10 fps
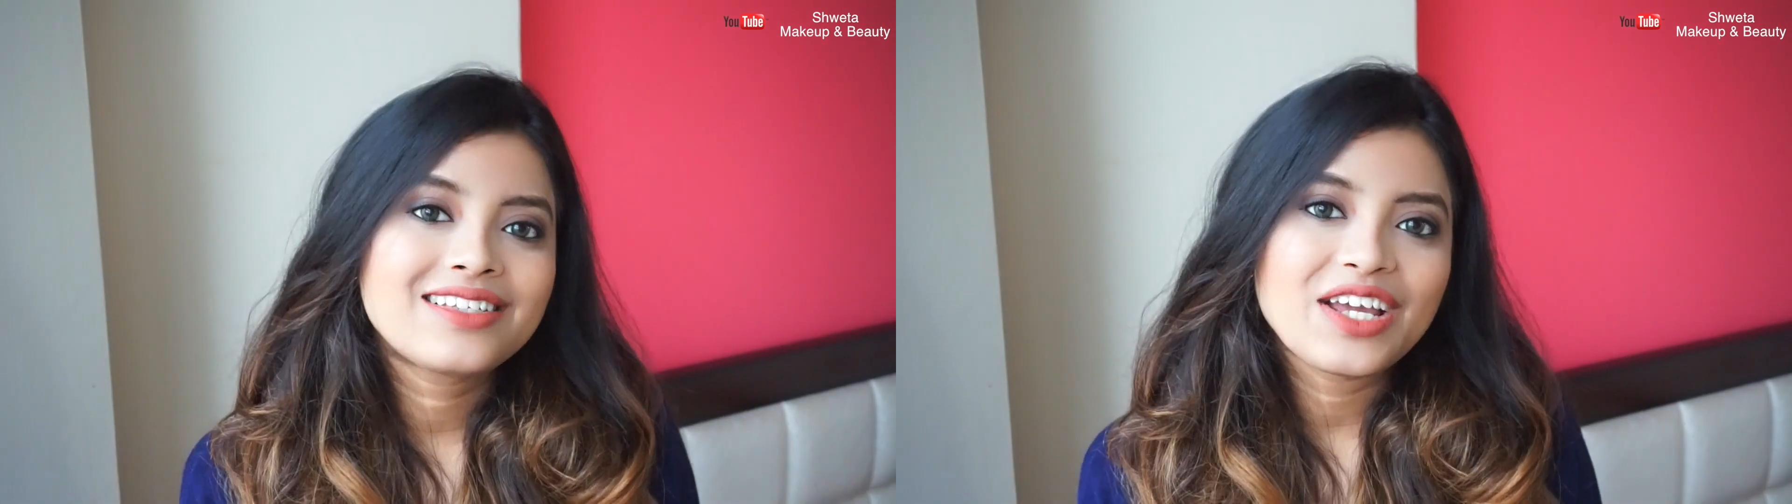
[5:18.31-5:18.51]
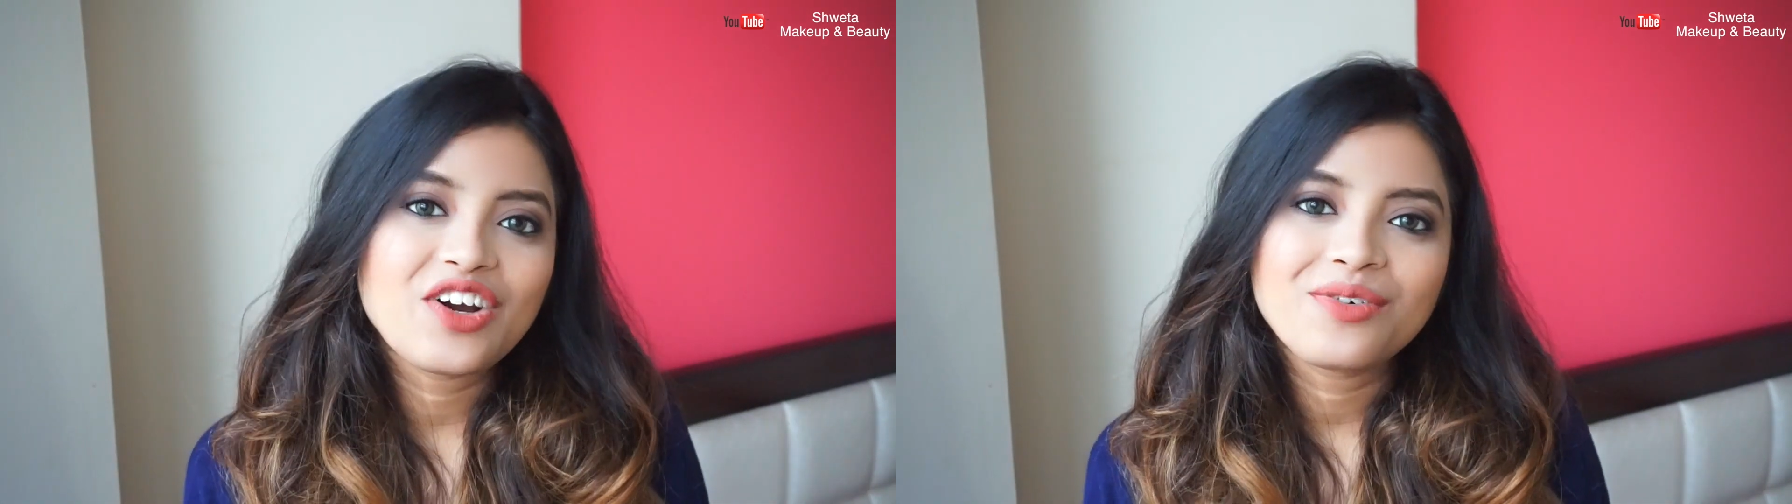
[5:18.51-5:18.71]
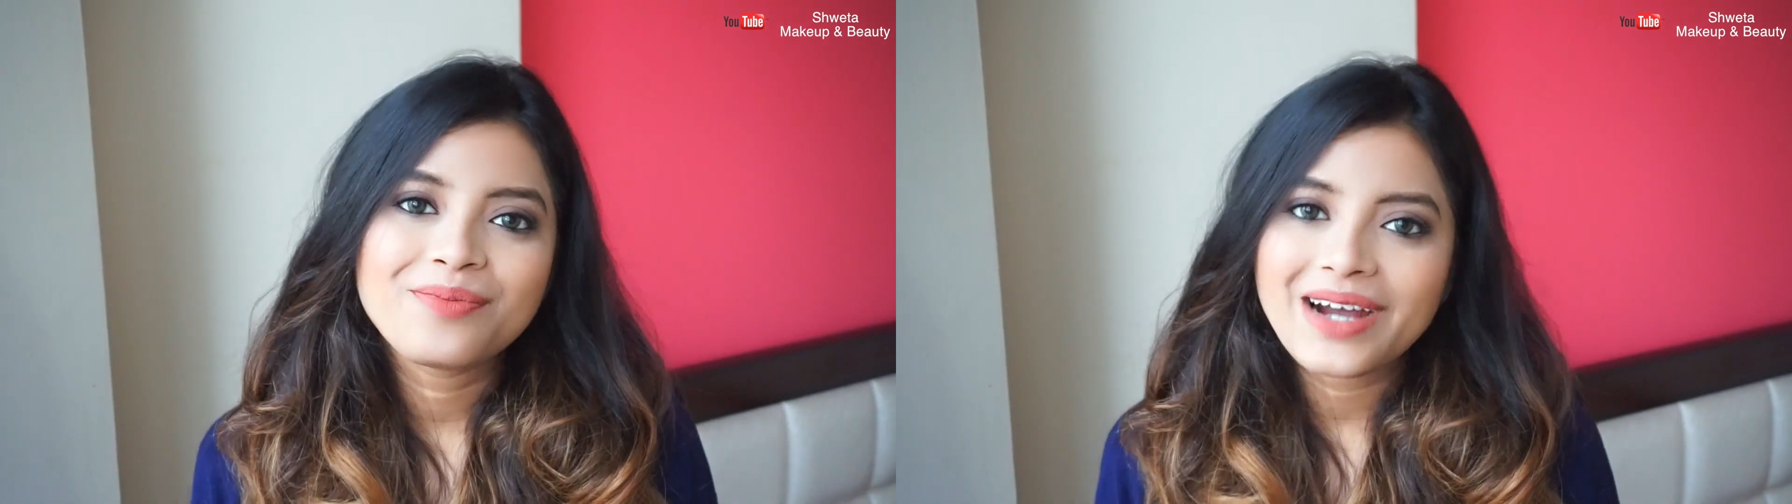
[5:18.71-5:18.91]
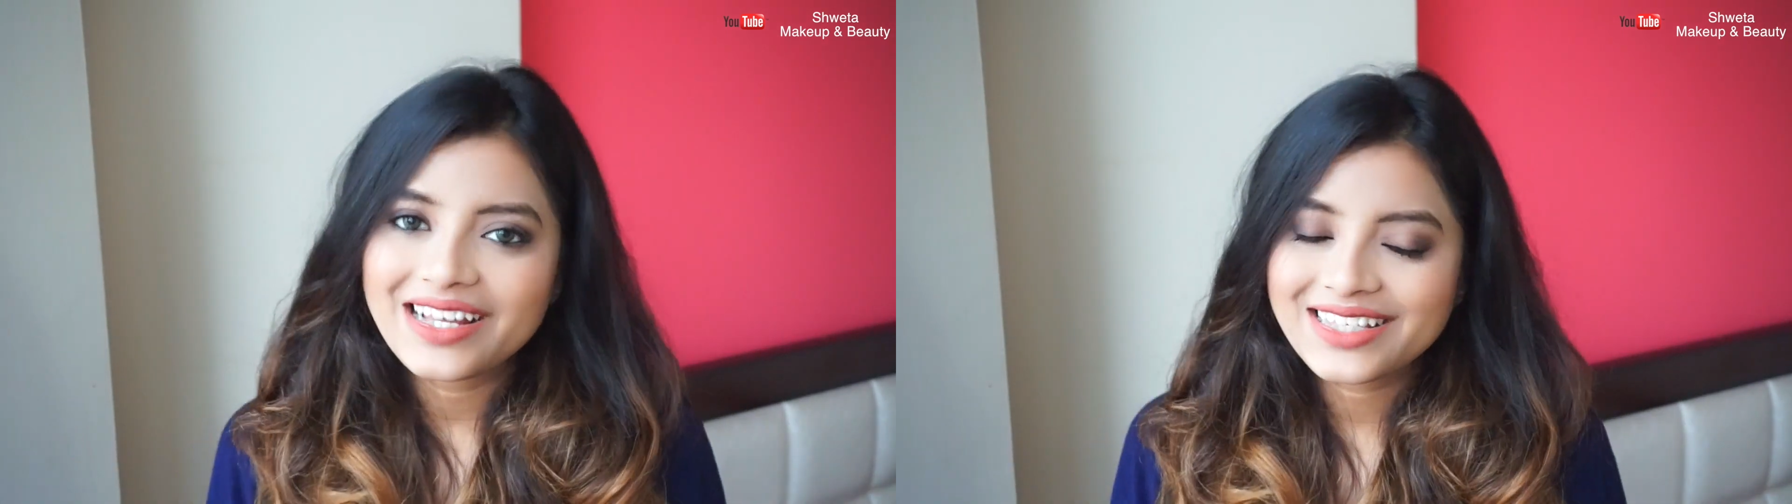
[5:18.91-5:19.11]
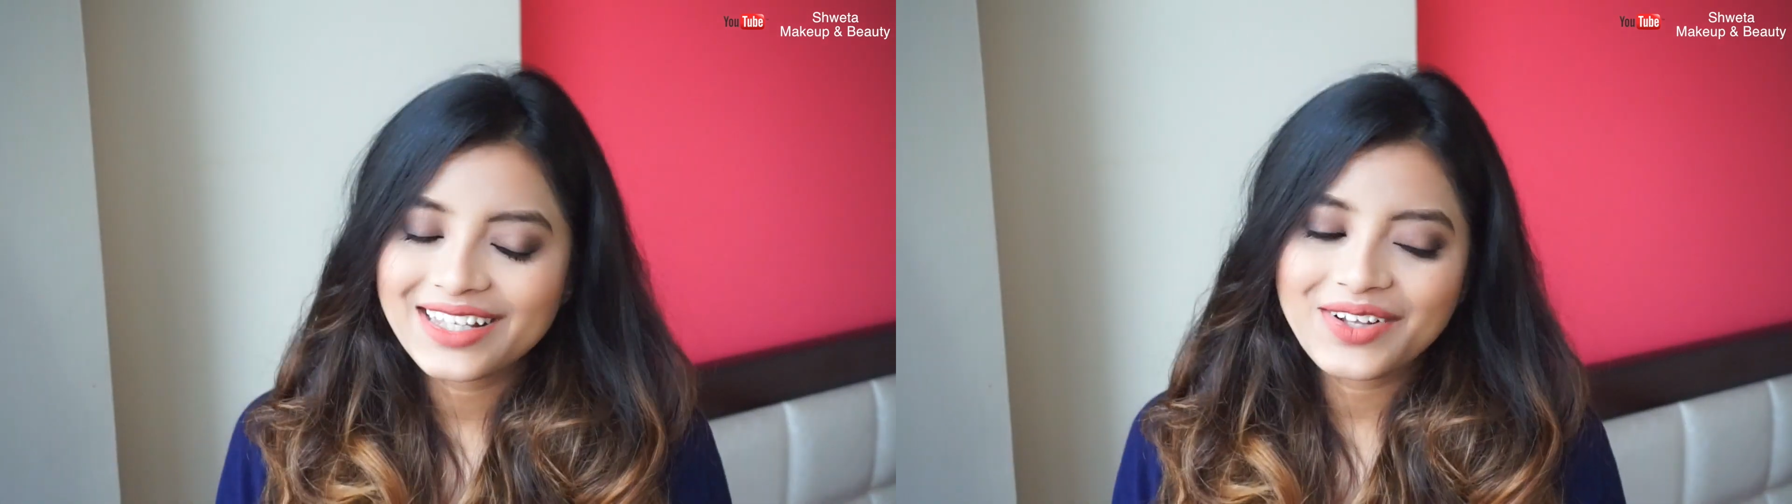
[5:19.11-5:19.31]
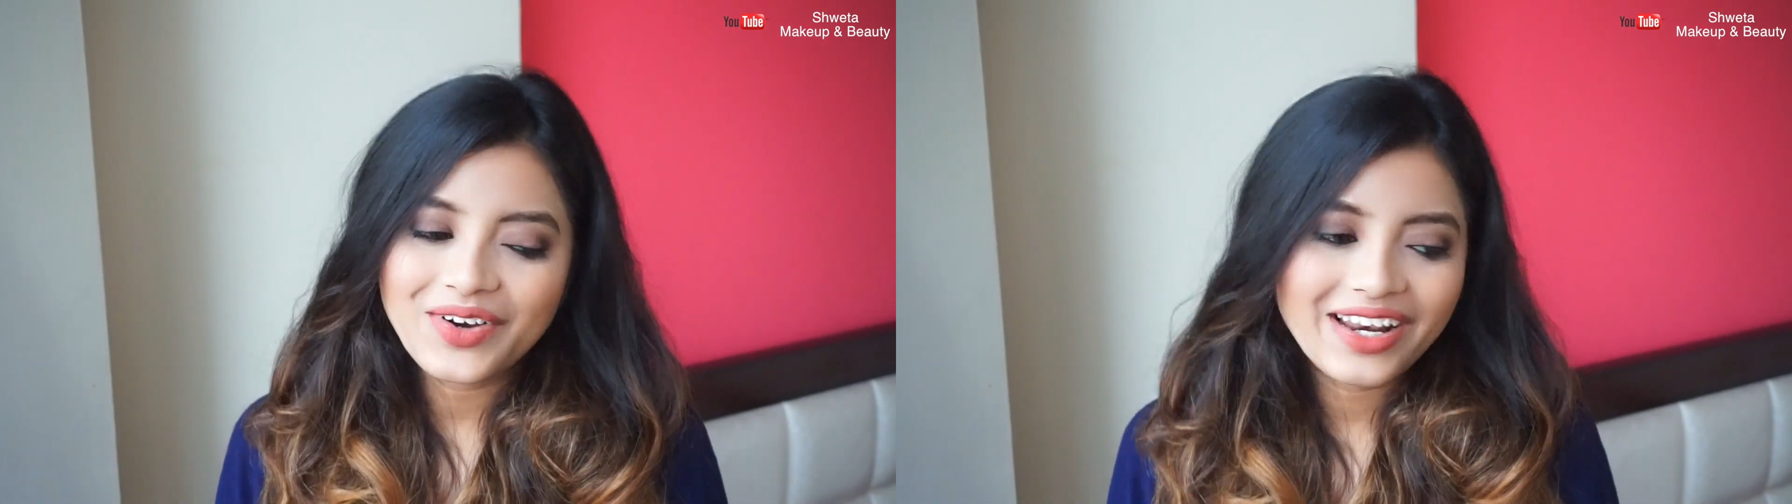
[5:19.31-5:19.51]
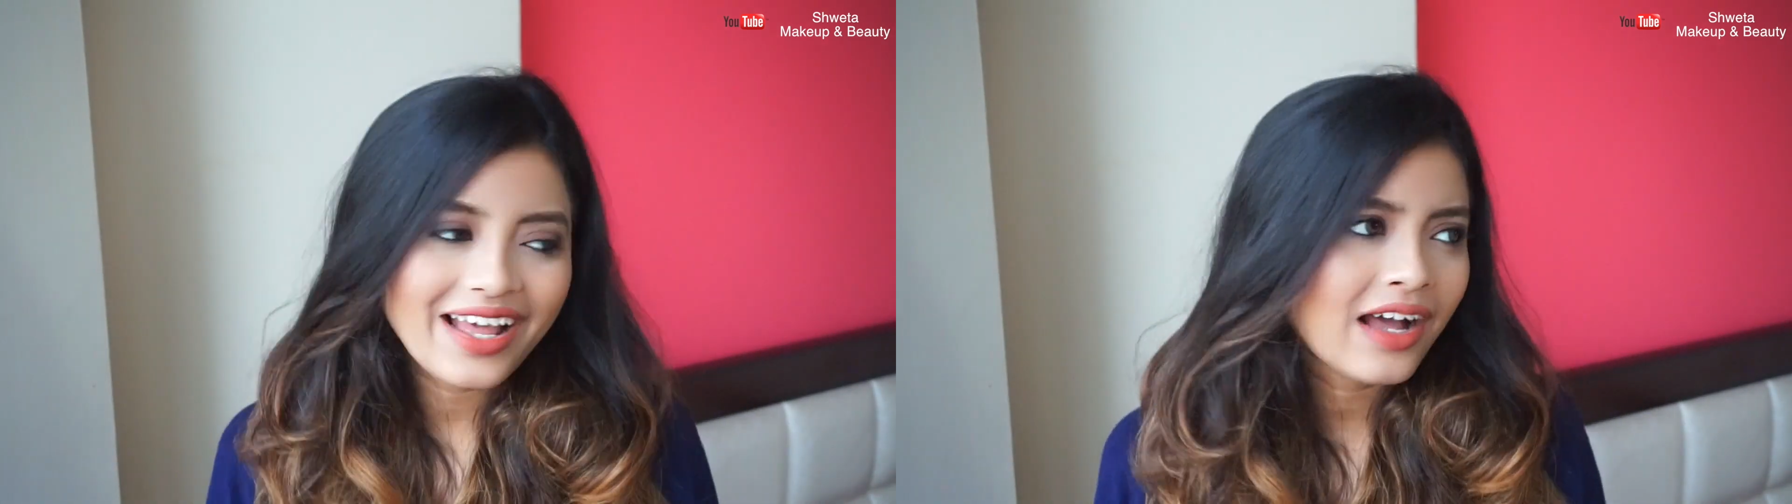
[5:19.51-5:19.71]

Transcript: day of Maskathon.